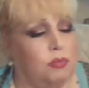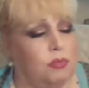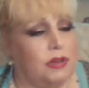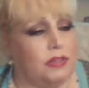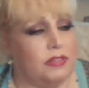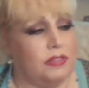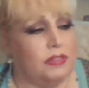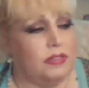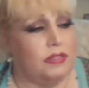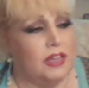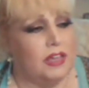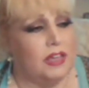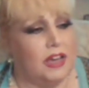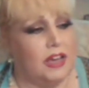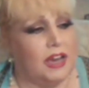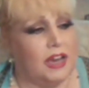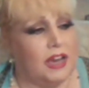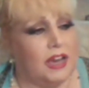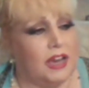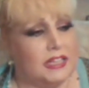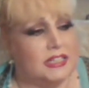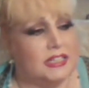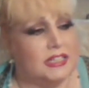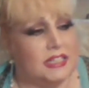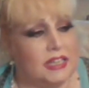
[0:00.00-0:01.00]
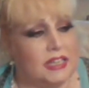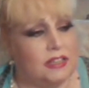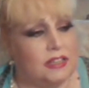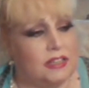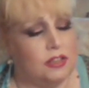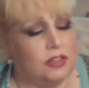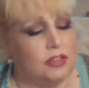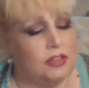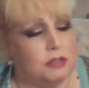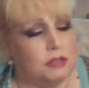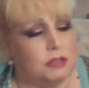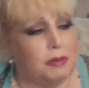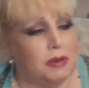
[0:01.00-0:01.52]
I can see that this
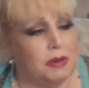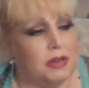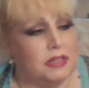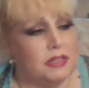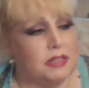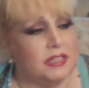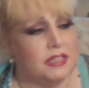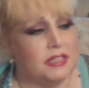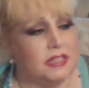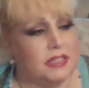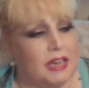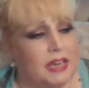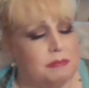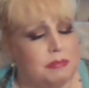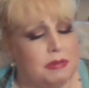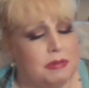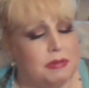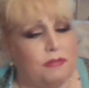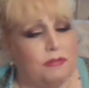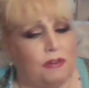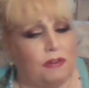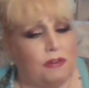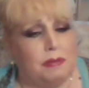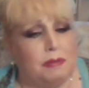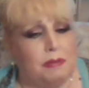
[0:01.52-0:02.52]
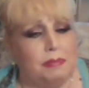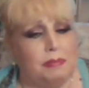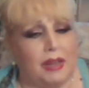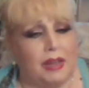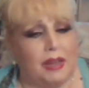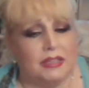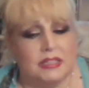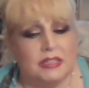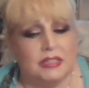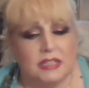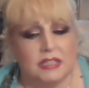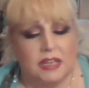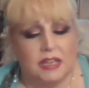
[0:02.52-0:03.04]
person can be very blunt
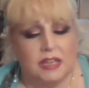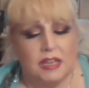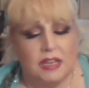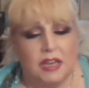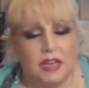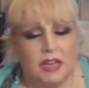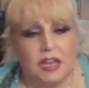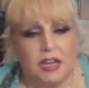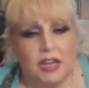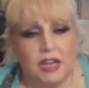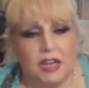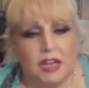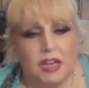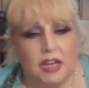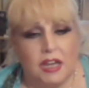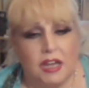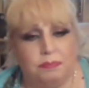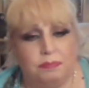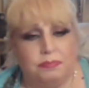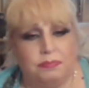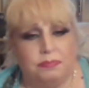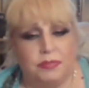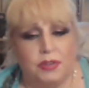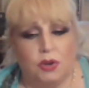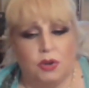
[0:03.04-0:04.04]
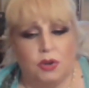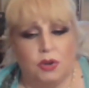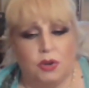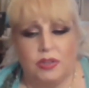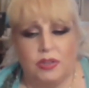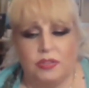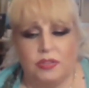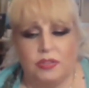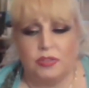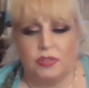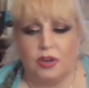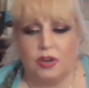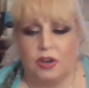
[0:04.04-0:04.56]
with
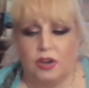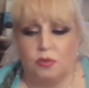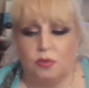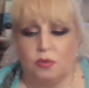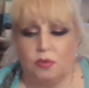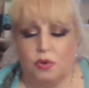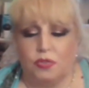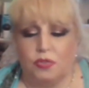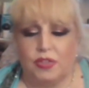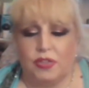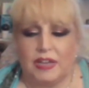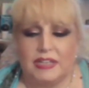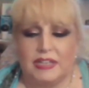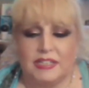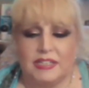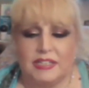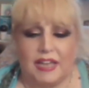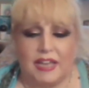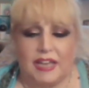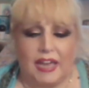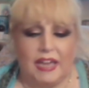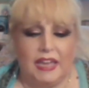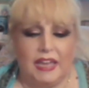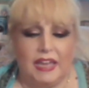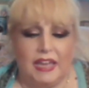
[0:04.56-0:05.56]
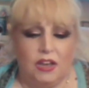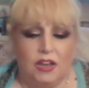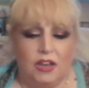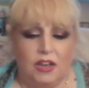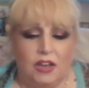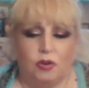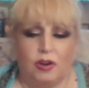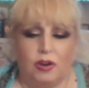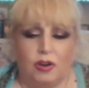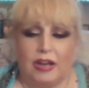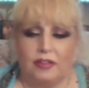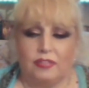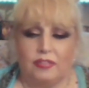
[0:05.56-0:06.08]
what they say or how they
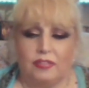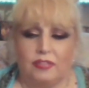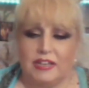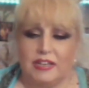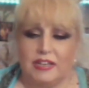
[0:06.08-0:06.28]
say